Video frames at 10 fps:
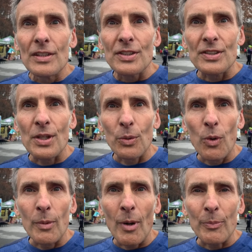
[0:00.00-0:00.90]
just did a
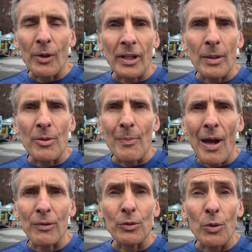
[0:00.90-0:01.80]
warm up running up the
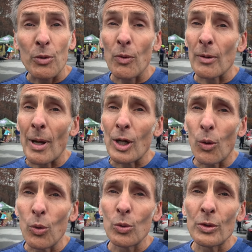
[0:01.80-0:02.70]
mountain with one of my
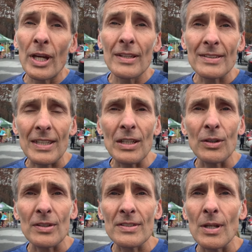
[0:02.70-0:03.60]
old
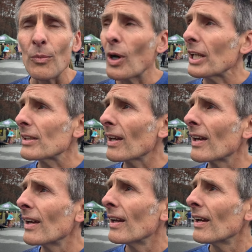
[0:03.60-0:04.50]
skiers, Tim White,
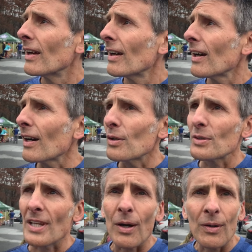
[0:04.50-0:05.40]
uh,
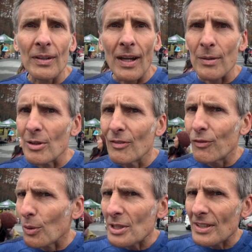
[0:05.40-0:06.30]
who's now got
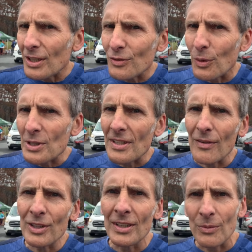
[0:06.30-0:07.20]
46,
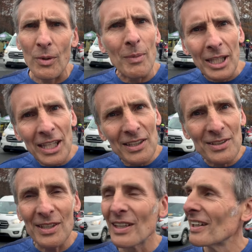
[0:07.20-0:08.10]
47, one of my
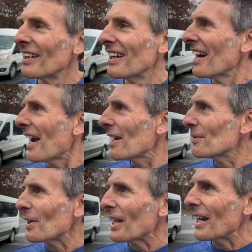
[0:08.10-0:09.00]
kids.
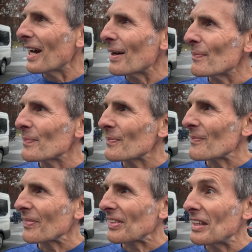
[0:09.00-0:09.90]
Anyway, um,
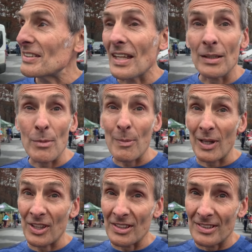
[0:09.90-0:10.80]
he's telling me
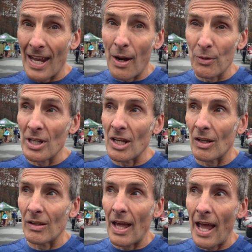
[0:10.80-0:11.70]
about the
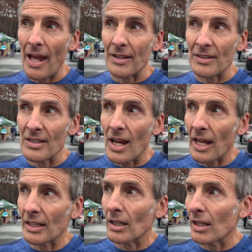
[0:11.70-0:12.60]
downhill at
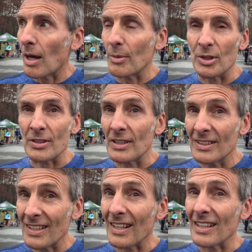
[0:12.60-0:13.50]
nine kilometers. And he
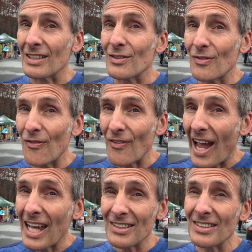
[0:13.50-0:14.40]
said, it's
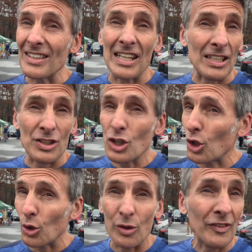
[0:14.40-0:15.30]
fast, it's
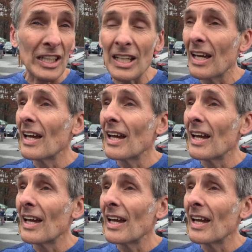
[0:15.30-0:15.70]
curvy,